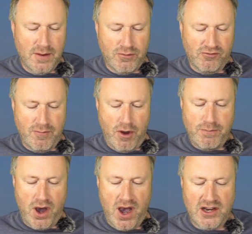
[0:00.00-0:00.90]
but remote
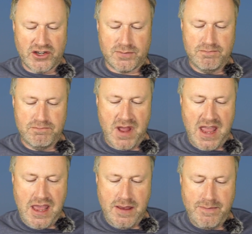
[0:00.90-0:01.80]
pilots
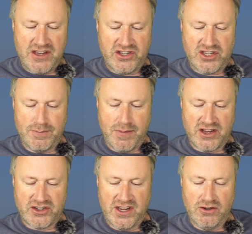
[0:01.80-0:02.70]
may be assisted by a
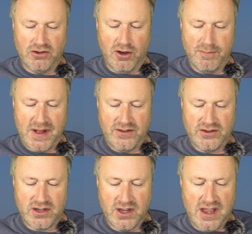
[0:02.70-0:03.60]
single
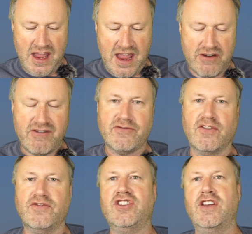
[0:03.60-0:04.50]
unmanned aircraft
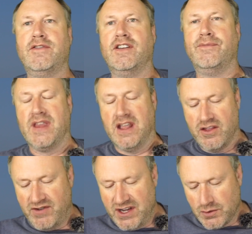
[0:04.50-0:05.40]
observer.
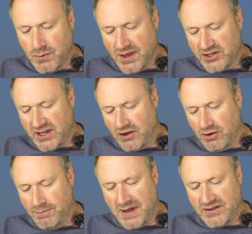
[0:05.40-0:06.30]
The reason why they say
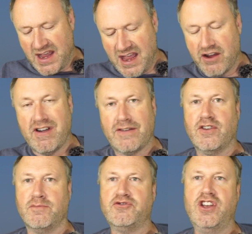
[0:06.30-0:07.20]
unmanned aircraft
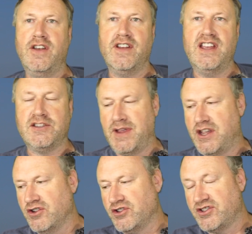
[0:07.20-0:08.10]
observer is
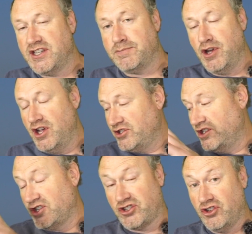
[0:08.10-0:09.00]
because this person
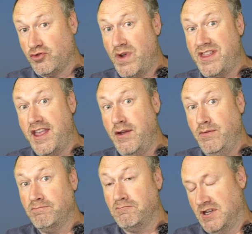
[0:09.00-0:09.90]
that stood with
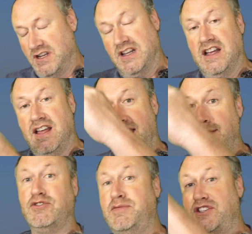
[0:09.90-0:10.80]
you, they
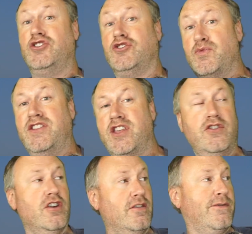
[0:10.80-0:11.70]
must be stood with you,
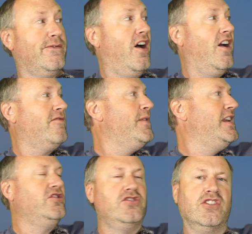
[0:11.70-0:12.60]
not 5
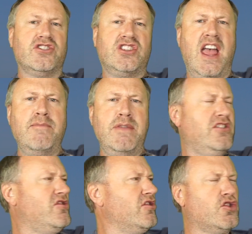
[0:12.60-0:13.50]
metres, not 10
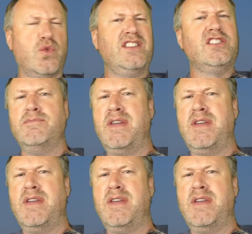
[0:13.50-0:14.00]
metres, not 20